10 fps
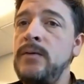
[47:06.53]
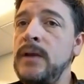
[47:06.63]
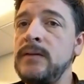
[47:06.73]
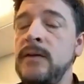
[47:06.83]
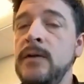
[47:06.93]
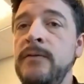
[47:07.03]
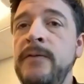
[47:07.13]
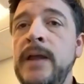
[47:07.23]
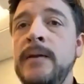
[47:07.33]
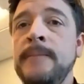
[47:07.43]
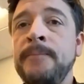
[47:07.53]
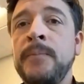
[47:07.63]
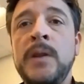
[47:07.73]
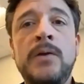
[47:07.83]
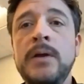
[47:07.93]
you think it's a good fit,
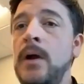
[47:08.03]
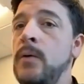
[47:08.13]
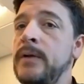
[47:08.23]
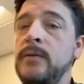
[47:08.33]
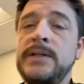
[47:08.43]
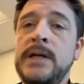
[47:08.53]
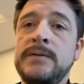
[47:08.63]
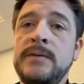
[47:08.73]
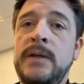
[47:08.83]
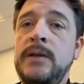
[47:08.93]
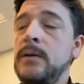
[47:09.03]
you can always reach out to me.